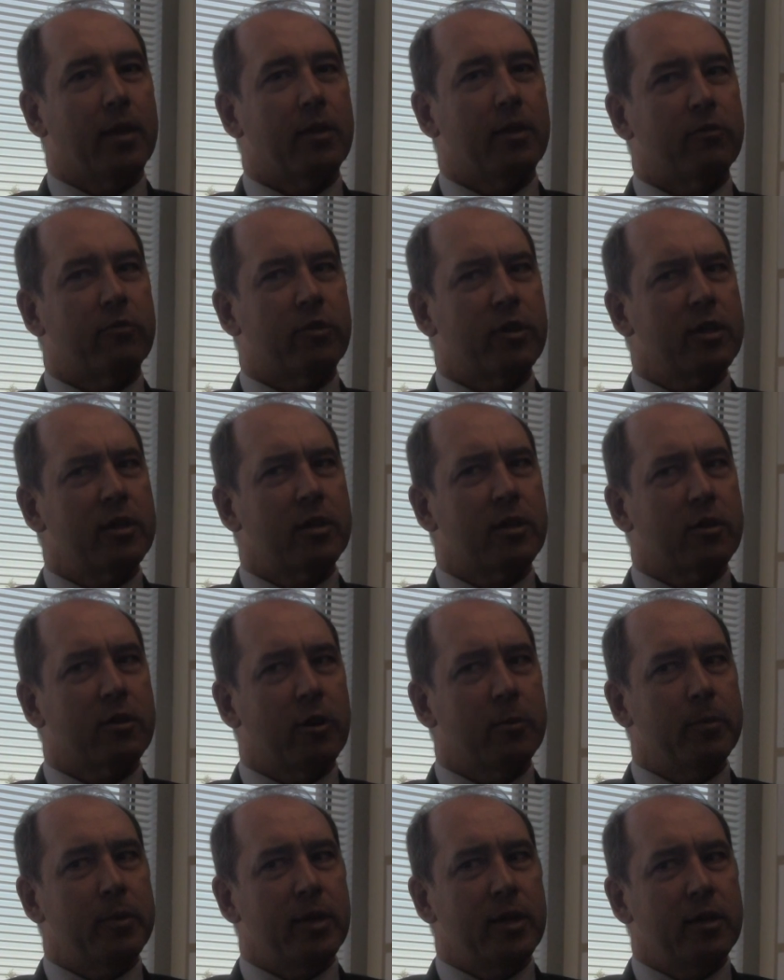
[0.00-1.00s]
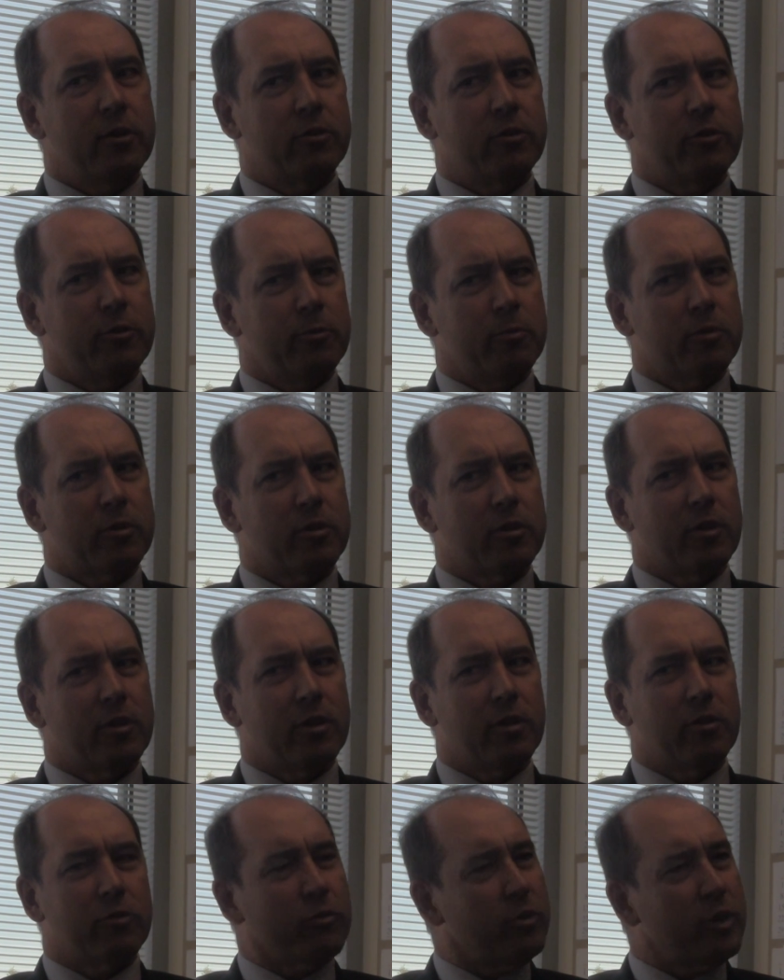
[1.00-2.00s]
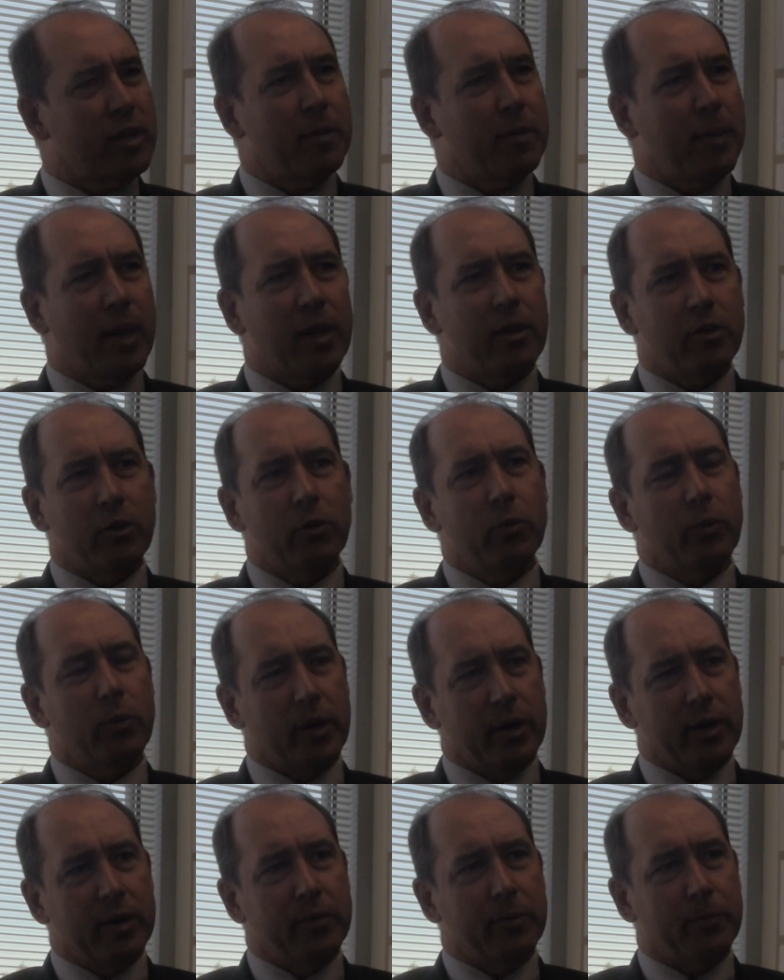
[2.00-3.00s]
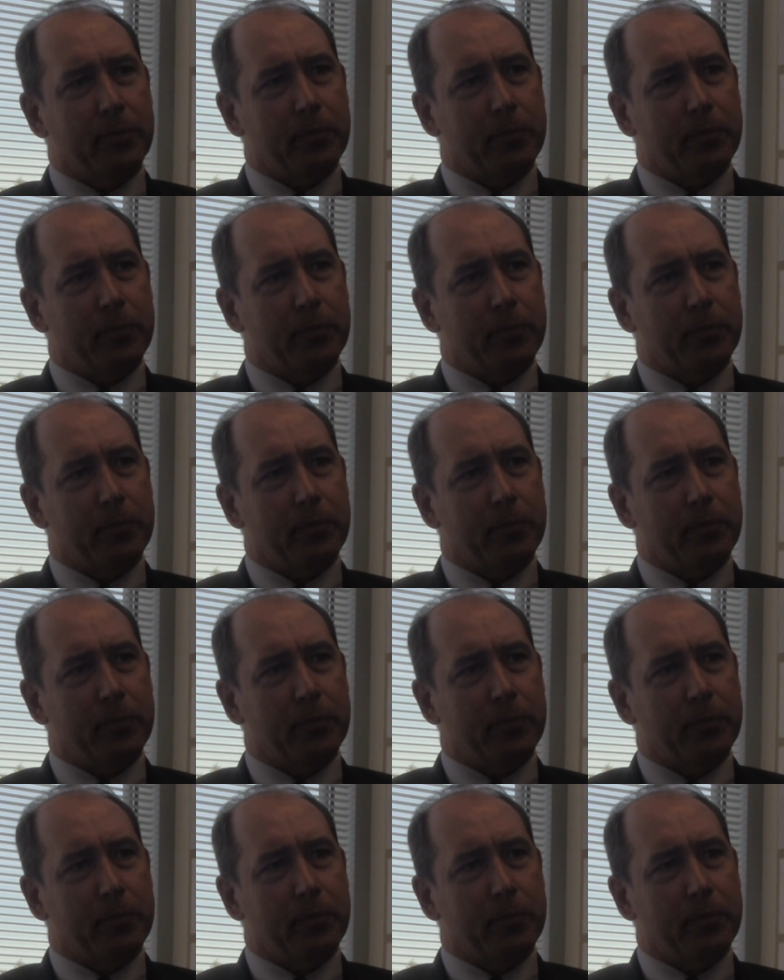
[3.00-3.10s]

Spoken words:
Really, the carbon nanotubes sort of came out of nowhere,